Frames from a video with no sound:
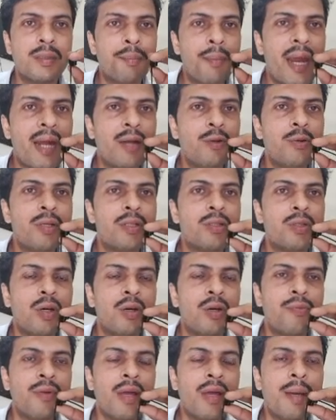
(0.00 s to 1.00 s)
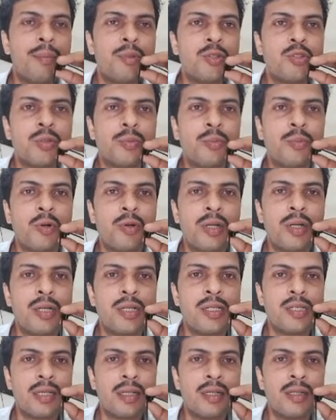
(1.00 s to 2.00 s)
The bandwidth of amplitude
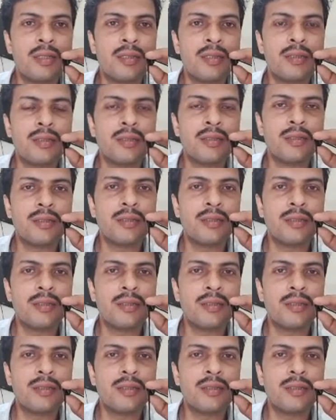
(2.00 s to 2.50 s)
modulated signal